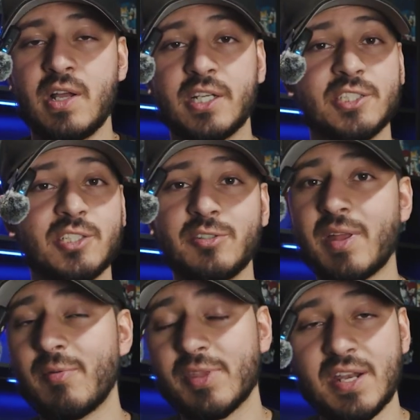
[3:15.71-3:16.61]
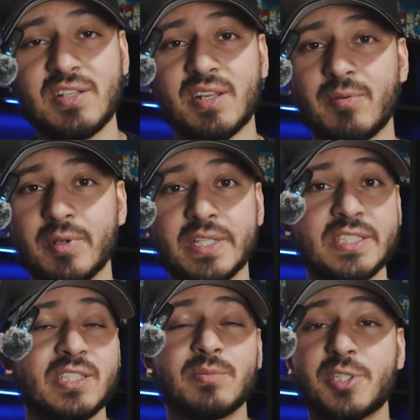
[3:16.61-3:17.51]
Because you can do that with any set, really.
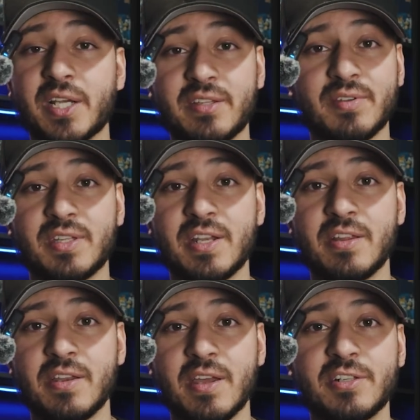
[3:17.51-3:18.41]
It's subjective at the end of the day.